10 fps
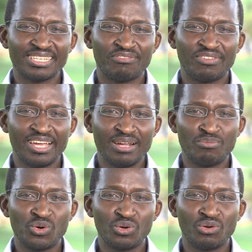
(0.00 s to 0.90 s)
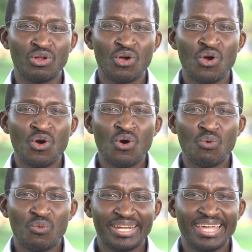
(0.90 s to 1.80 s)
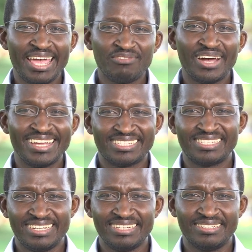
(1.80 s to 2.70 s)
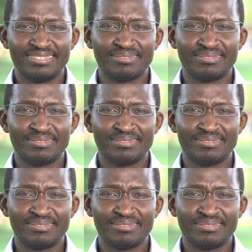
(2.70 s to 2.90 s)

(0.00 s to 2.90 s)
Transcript: available whenever it's needed.